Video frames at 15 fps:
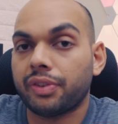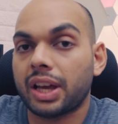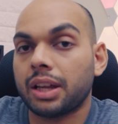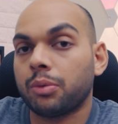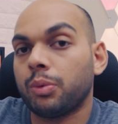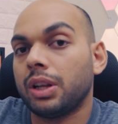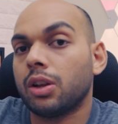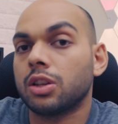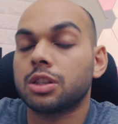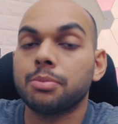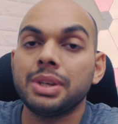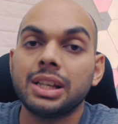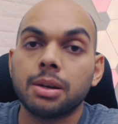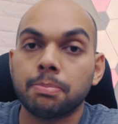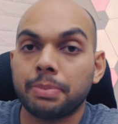and we'll also
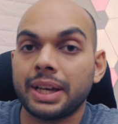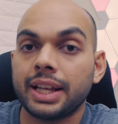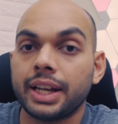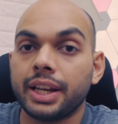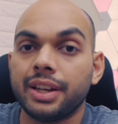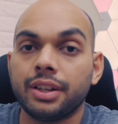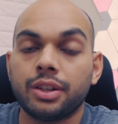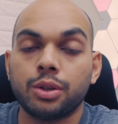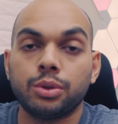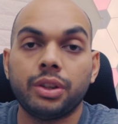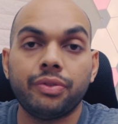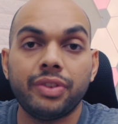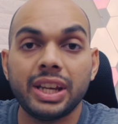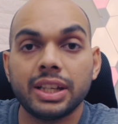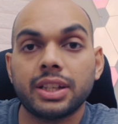be comparing it to the
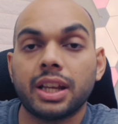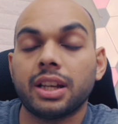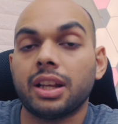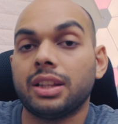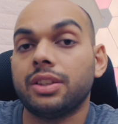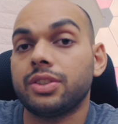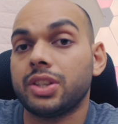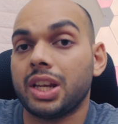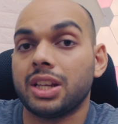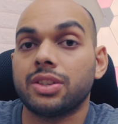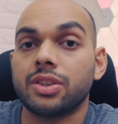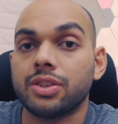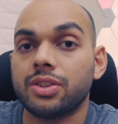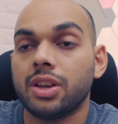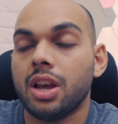V10 and the
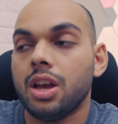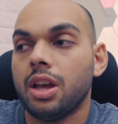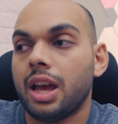changes